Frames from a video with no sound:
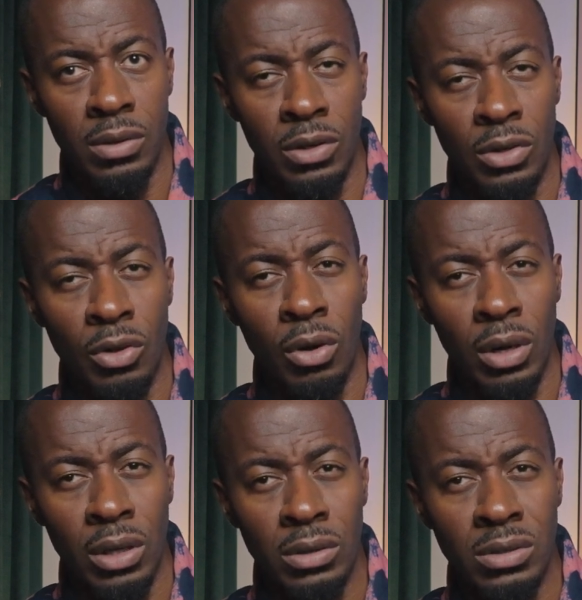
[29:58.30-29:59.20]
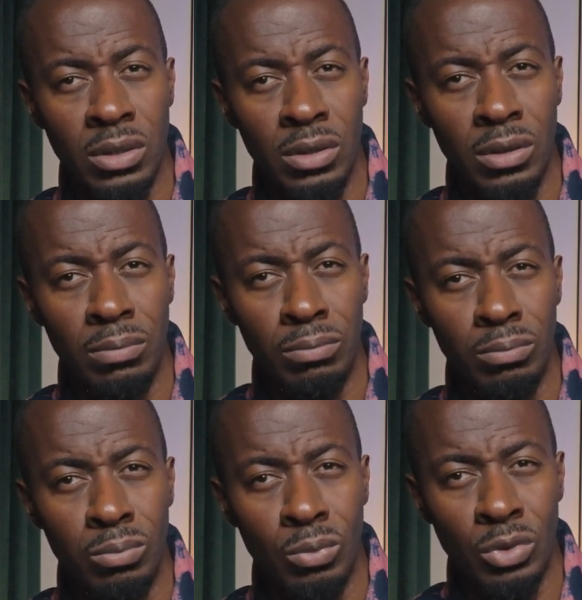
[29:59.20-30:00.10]
dog to
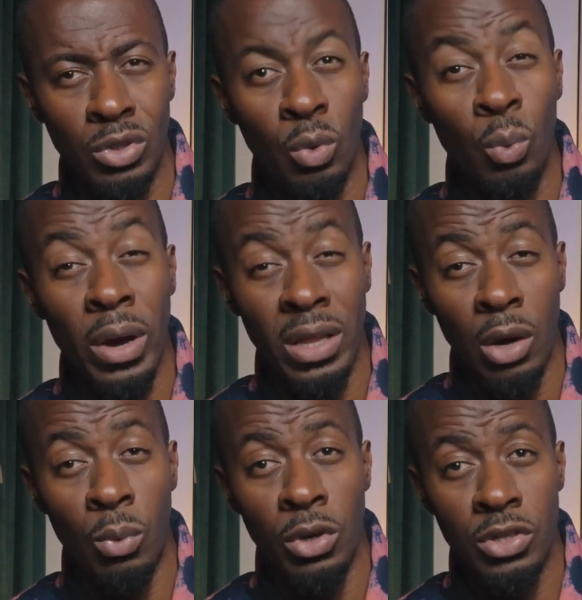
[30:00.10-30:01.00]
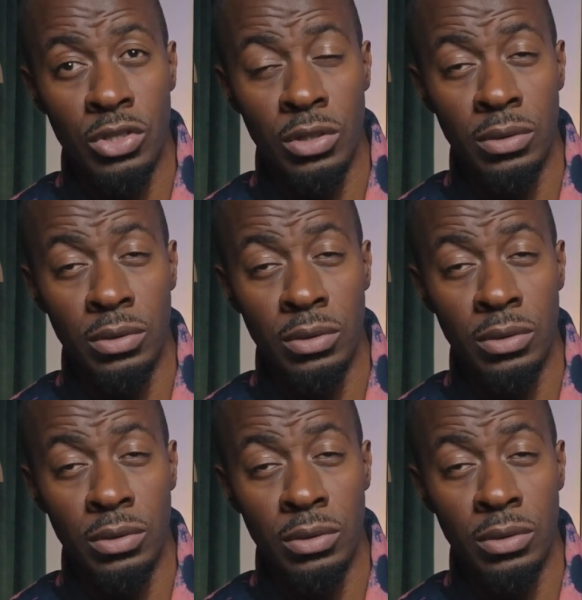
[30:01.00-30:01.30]
the way that I wanted to.